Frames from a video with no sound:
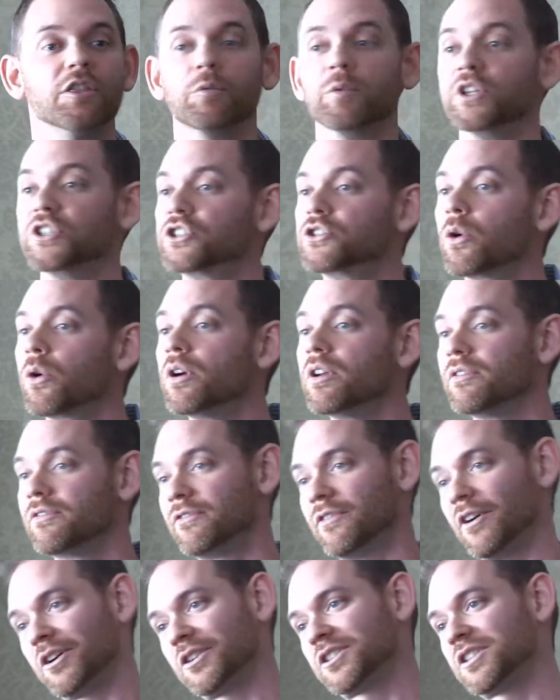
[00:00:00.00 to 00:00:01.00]
the restorative
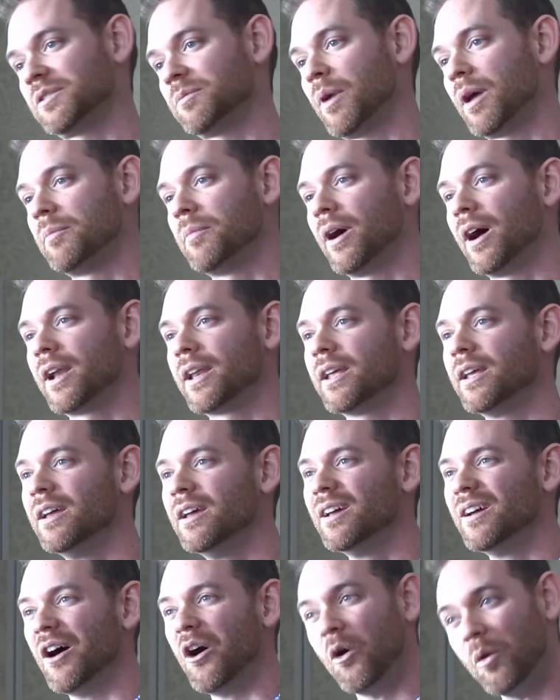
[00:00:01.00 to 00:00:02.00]
function of my body
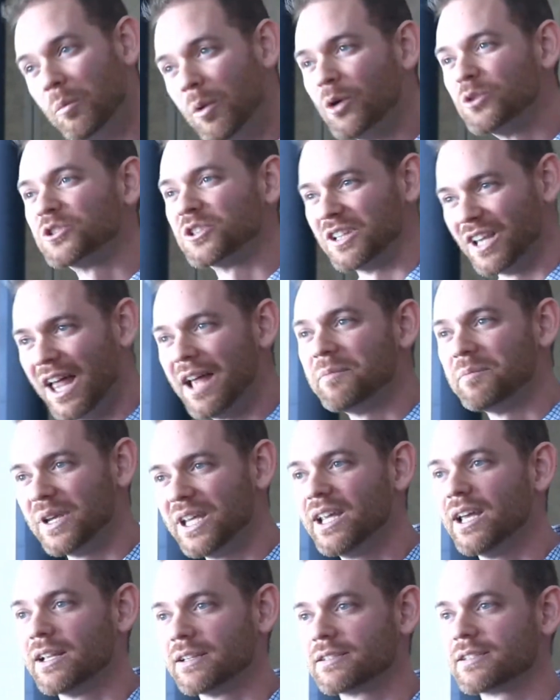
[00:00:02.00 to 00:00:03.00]
almost let me
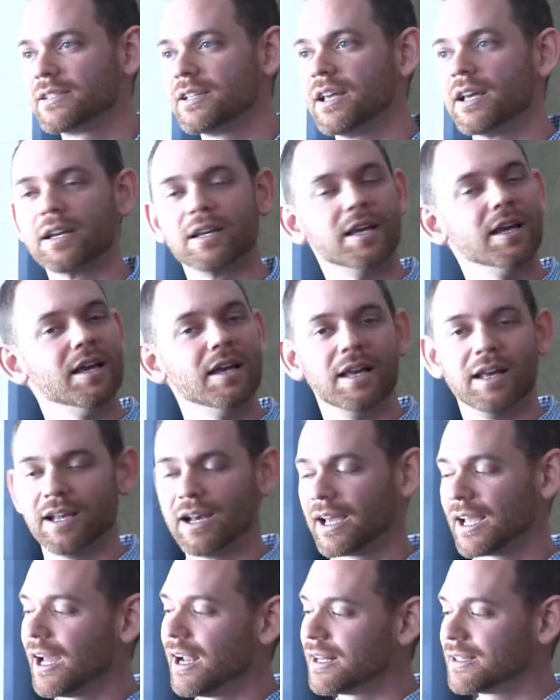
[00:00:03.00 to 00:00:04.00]
get sick? And
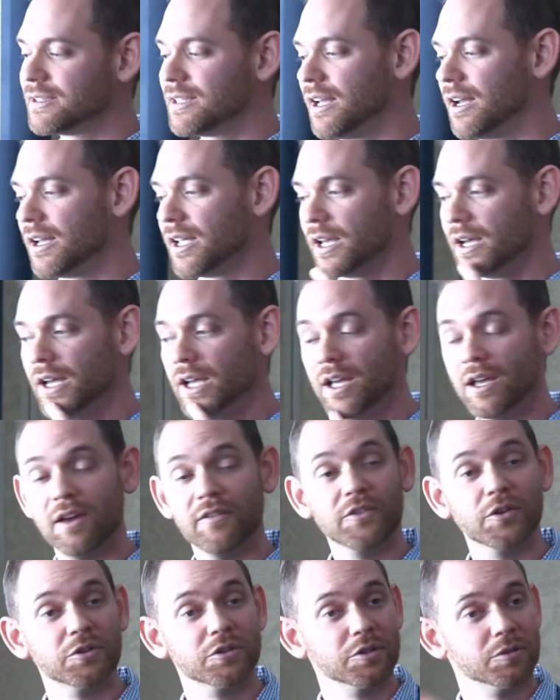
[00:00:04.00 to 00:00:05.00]
I got to tell you,
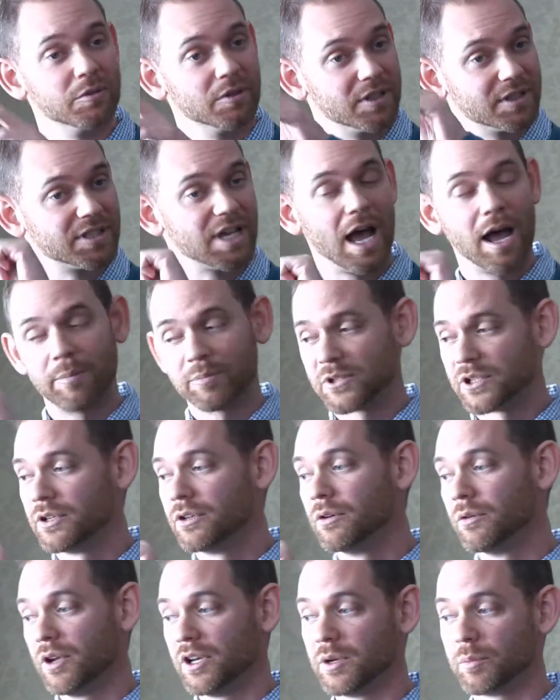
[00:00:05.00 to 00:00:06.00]
if you're doing the top
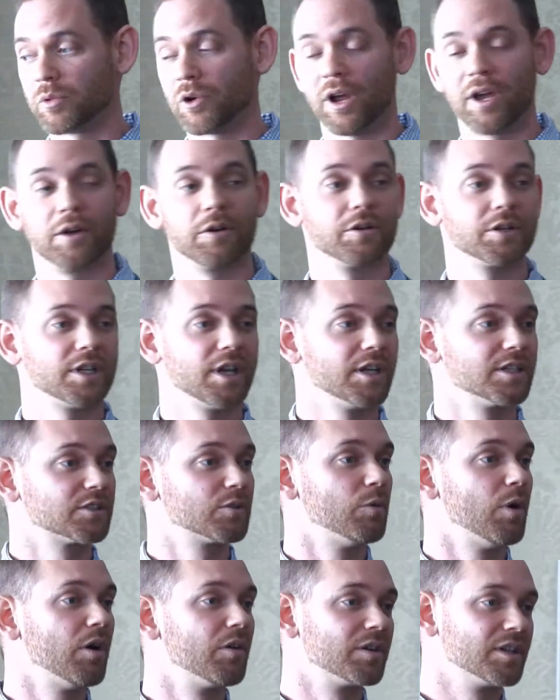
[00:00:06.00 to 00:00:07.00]
2 and you prioritize
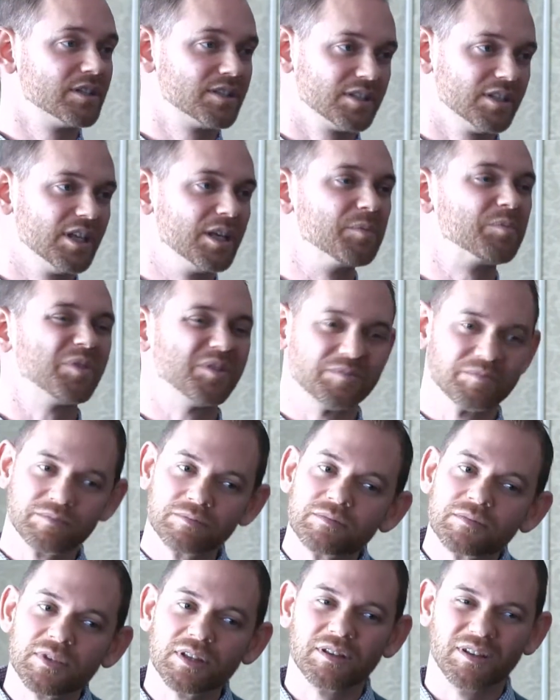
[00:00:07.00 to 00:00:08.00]
quality sleep,
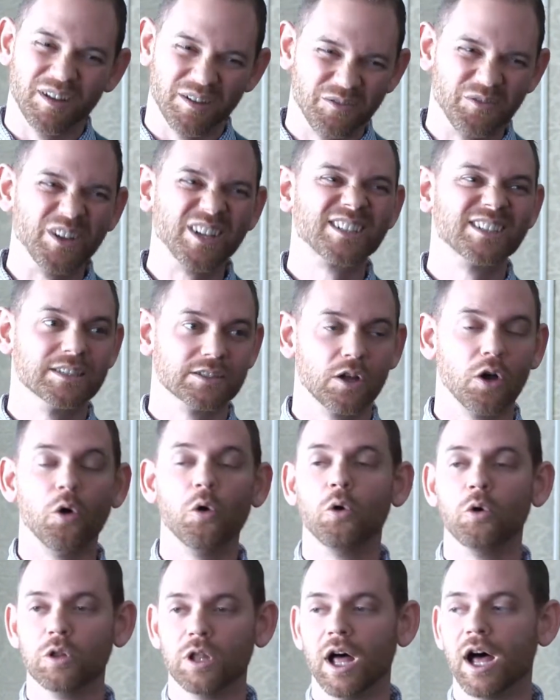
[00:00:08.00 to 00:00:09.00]
it fixes a
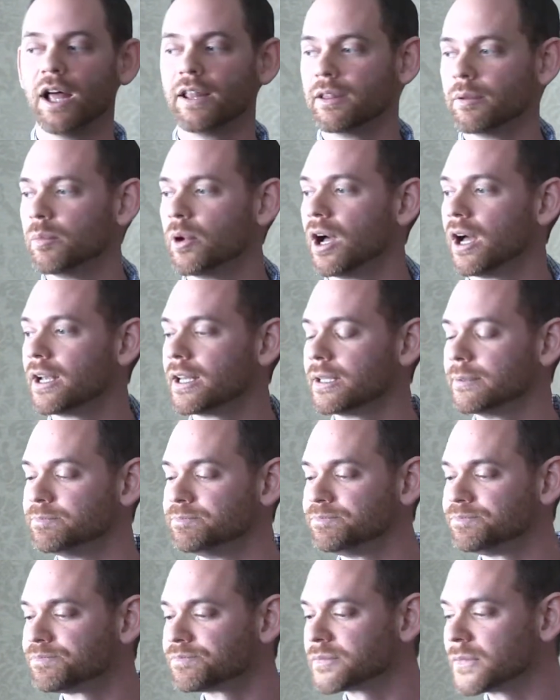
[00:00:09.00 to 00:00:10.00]
whole lot in the body.
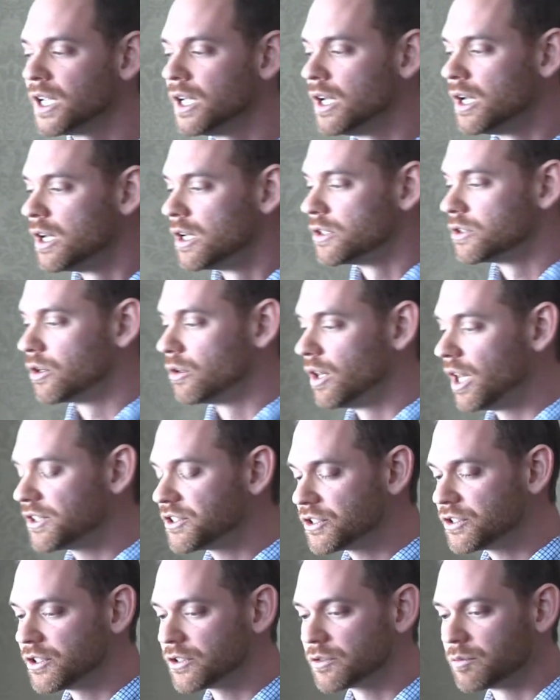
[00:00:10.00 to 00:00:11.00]
So
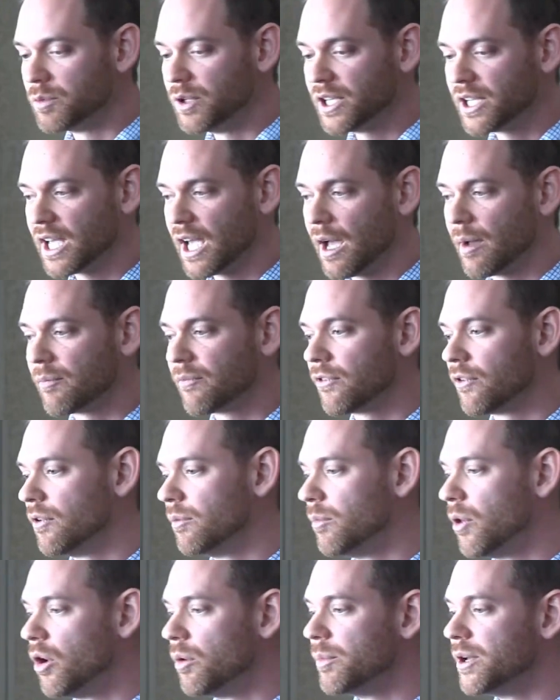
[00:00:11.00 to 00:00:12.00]
let's just recap for a
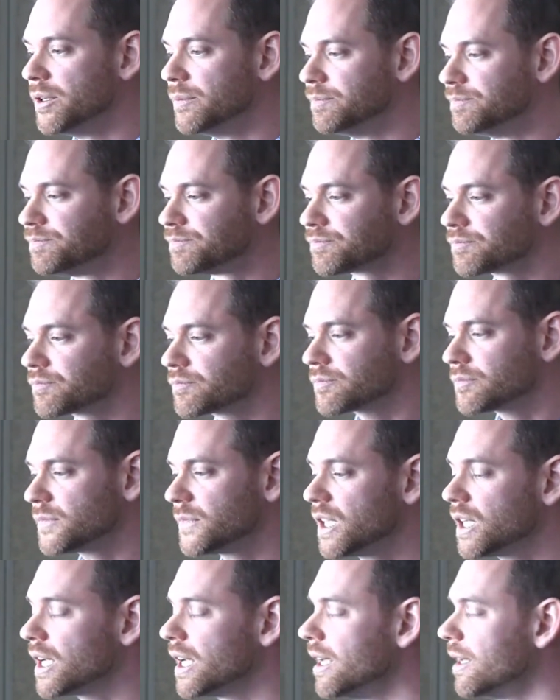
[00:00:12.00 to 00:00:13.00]
moment.
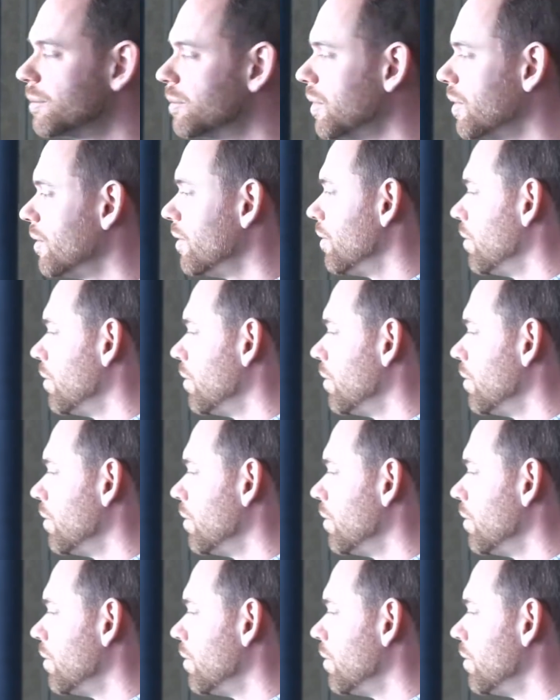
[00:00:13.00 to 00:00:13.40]
And